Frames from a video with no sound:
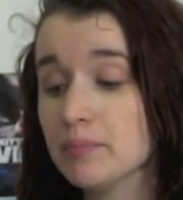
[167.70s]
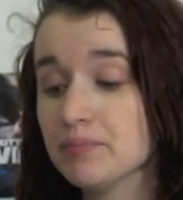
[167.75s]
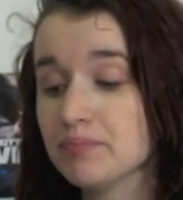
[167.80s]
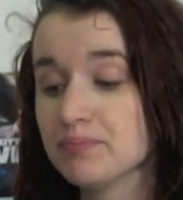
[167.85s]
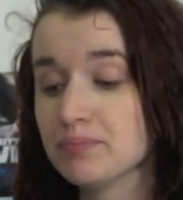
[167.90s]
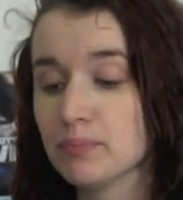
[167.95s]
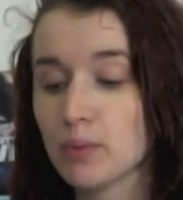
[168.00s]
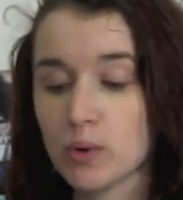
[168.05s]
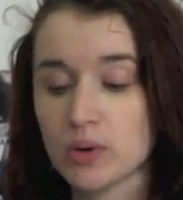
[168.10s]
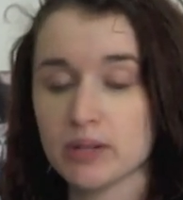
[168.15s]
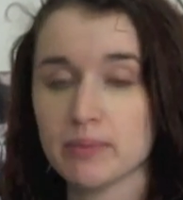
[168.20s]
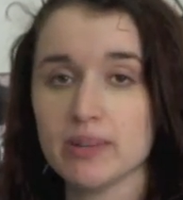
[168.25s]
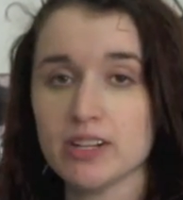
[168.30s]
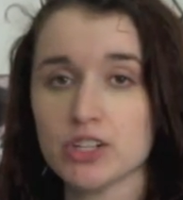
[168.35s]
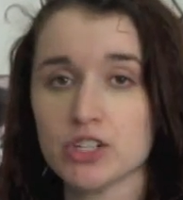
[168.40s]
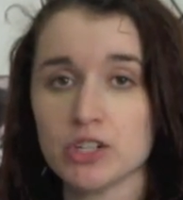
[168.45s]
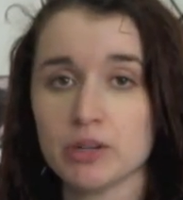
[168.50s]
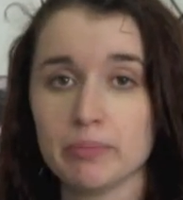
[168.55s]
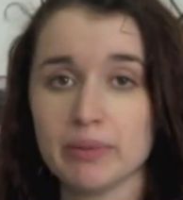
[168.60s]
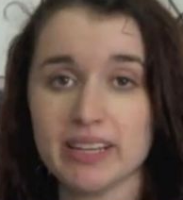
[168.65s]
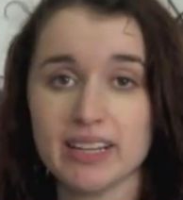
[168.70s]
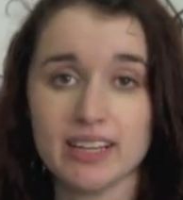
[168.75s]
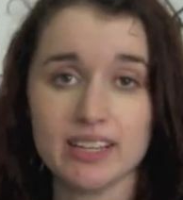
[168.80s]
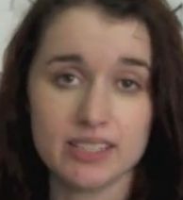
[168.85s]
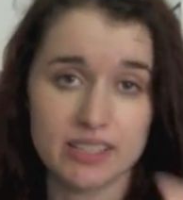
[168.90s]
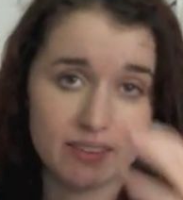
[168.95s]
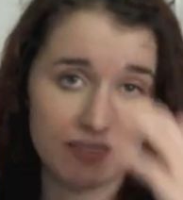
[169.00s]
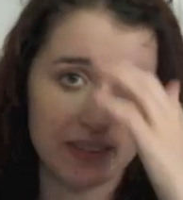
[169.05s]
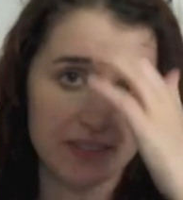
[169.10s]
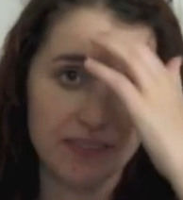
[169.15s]
more dimensional
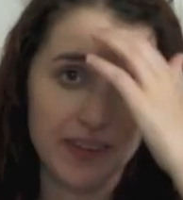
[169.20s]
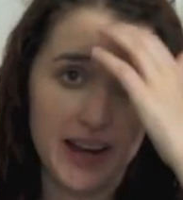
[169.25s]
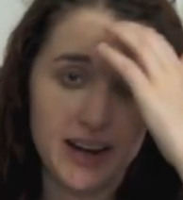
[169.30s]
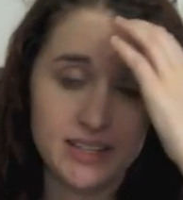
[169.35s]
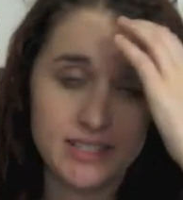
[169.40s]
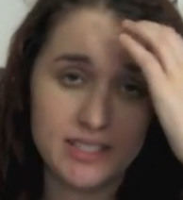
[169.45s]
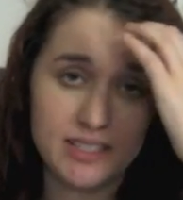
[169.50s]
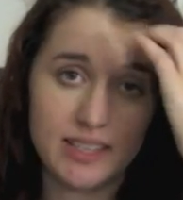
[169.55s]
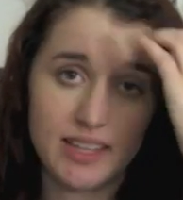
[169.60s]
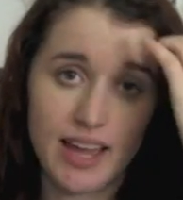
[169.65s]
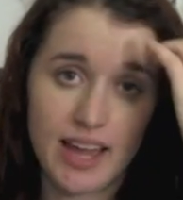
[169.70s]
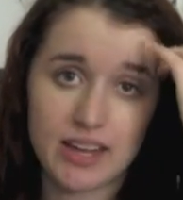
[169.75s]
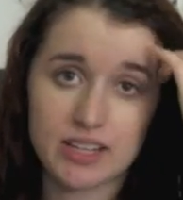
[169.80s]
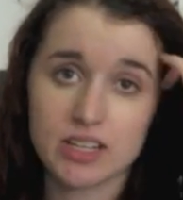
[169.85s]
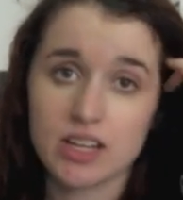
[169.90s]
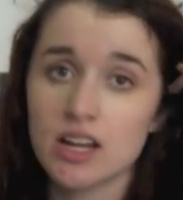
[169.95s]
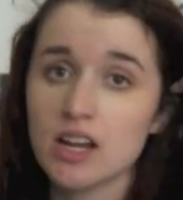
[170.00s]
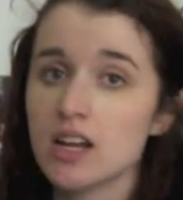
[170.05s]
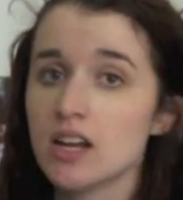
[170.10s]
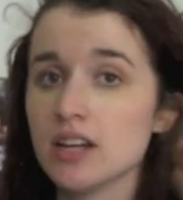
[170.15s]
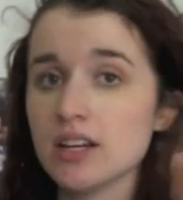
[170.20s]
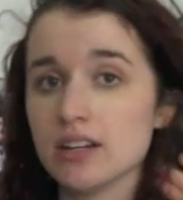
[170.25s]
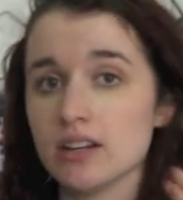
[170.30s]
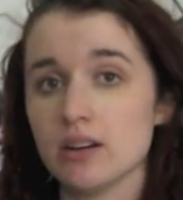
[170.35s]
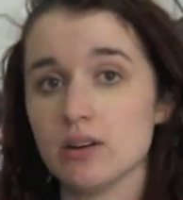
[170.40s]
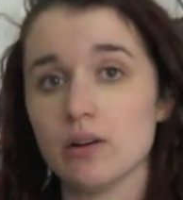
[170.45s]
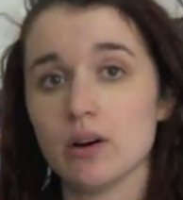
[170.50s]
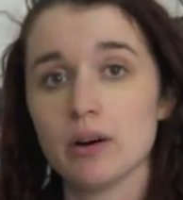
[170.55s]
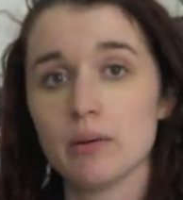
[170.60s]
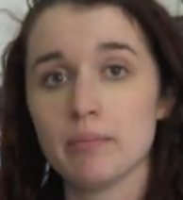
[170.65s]
because of the fact that, you know,
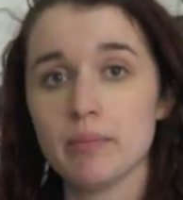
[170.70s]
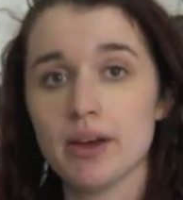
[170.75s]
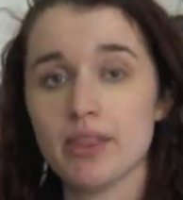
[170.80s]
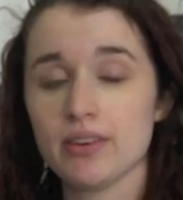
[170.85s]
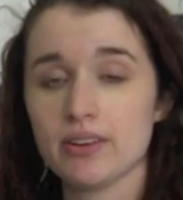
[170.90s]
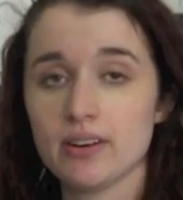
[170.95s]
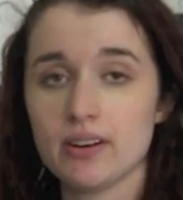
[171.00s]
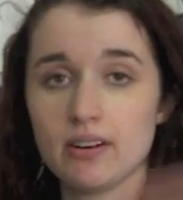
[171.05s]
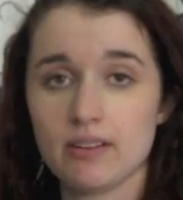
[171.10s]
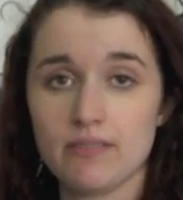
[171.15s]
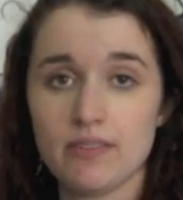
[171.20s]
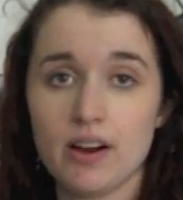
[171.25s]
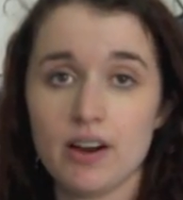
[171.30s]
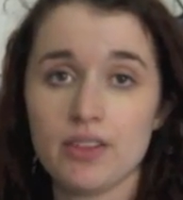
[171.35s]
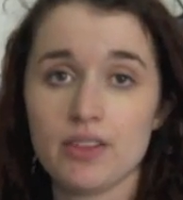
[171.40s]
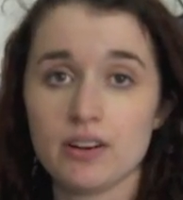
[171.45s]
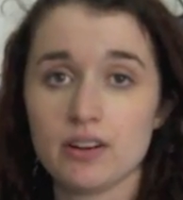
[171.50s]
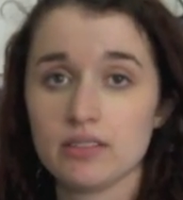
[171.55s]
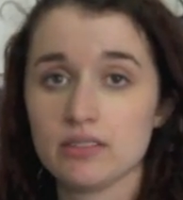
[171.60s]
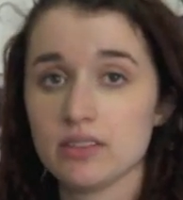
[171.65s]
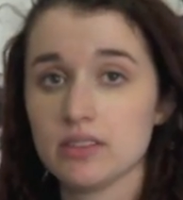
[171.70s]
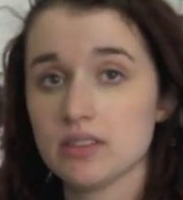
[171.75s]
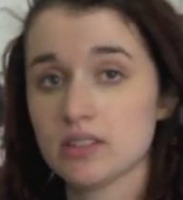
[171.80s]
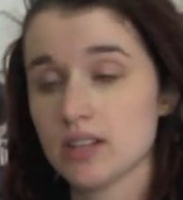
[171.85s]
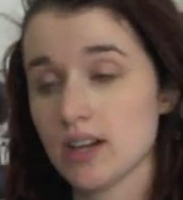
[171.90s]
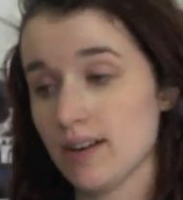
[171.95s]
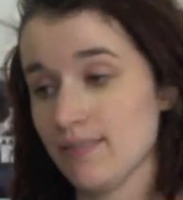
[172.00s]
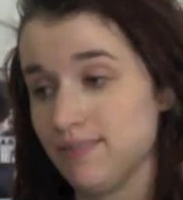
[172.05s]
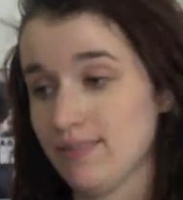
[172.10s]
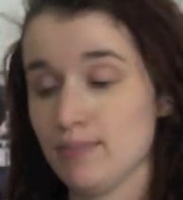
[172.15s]
her mother and her father
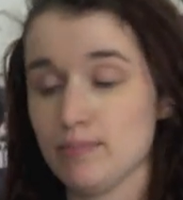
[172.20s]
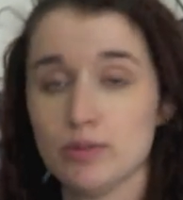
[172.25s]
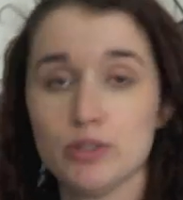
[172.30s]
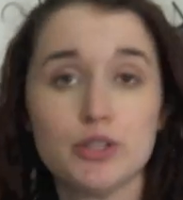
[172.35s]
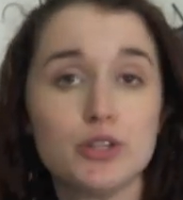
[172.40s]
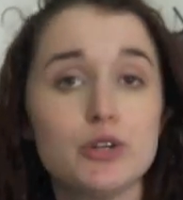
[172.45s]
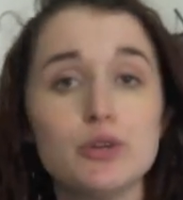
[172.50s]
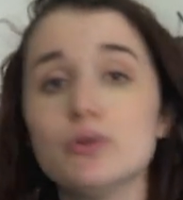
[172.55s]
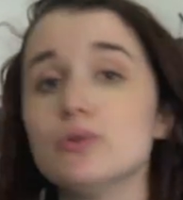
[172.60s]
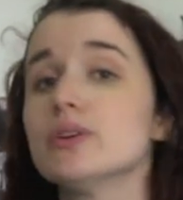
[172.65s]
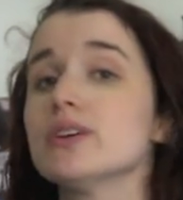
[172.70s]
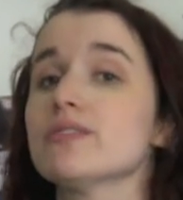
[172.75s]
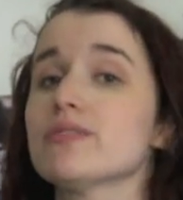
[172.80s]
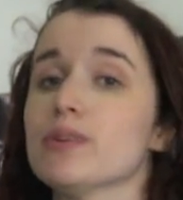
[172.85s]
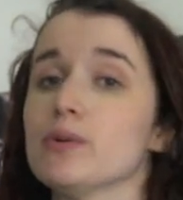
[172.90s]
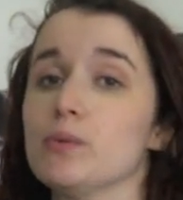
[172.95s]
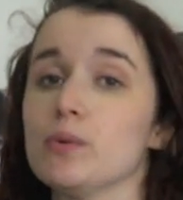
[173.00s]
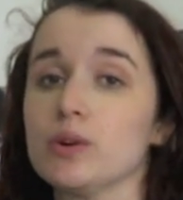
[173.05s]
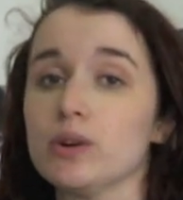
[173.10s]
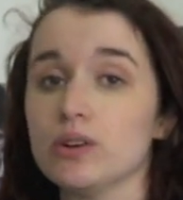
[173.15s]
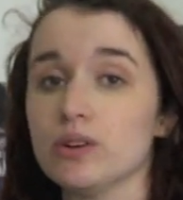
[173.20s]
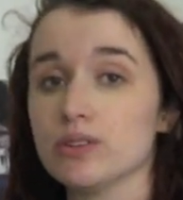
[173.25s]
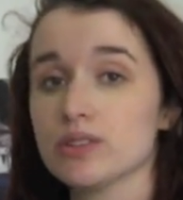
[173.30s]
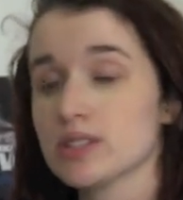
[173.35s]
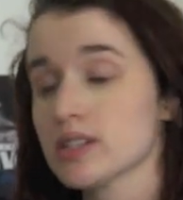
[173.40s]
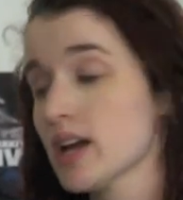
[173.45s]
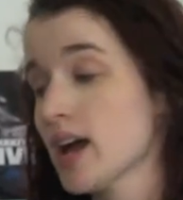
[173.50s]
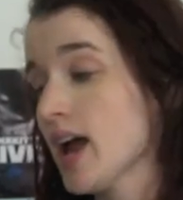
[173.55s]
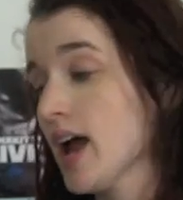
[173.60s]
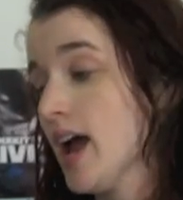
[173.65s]
come from 2 different
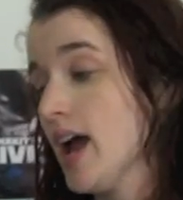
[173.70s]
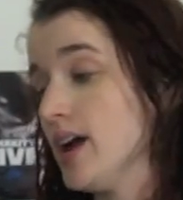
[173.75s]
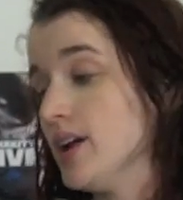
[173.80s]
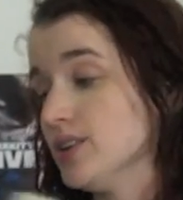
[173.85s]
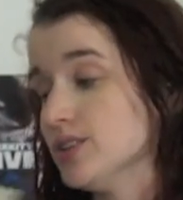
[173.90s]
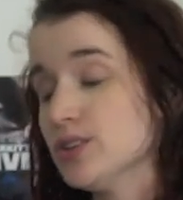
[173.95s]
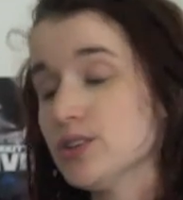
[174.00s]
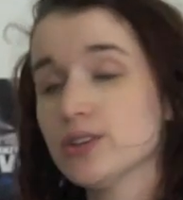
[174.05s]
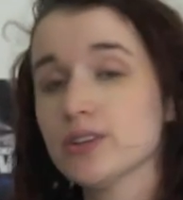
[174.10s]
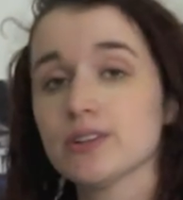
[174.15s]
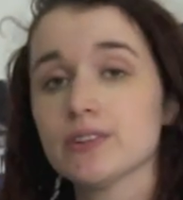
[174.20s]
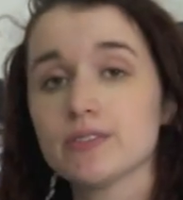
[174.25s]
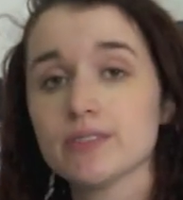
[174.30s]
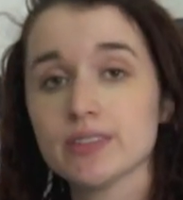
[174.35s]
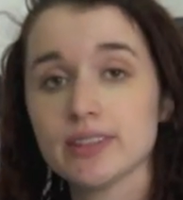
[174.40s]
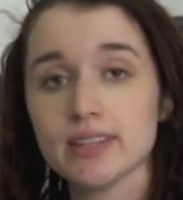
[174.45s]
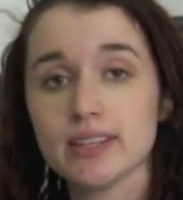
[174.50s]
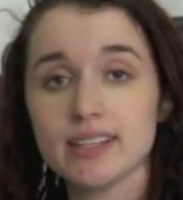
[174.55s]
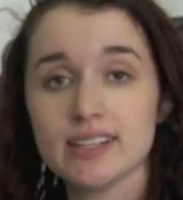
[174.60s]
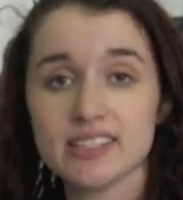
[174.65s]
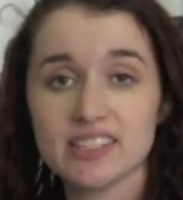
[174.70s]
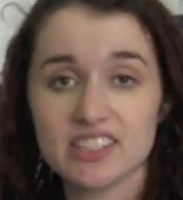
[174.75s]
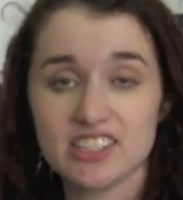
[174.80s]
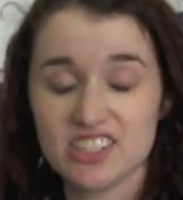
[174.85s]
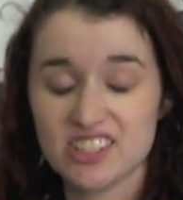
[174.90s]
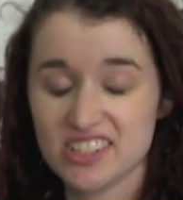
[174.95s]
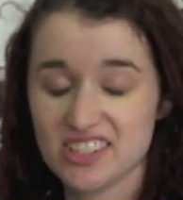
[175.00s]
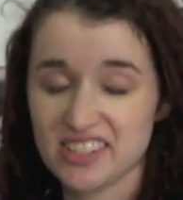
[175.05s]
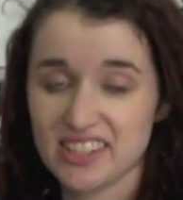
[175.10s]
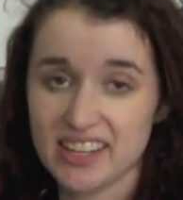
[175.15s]
worlds and 2 different things, and it's
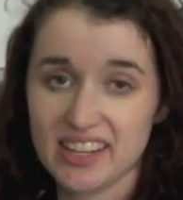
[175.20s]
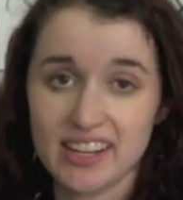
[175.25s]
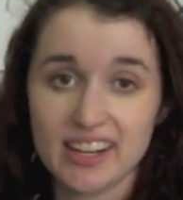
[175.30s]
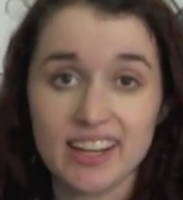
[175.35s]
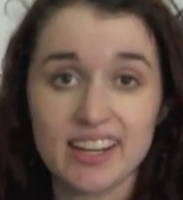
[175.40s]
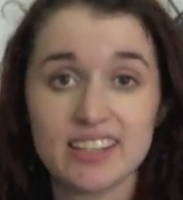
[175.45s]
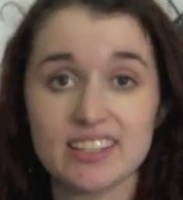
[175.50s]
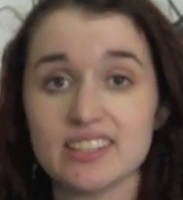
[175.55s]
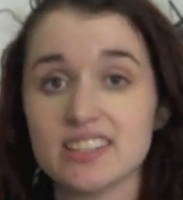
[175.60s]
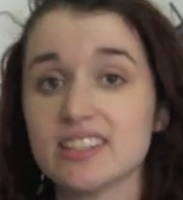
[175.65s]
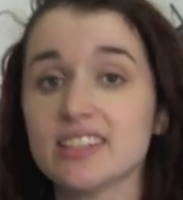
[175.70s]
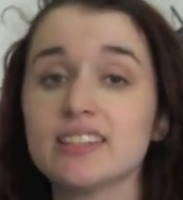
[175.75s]
just like, it's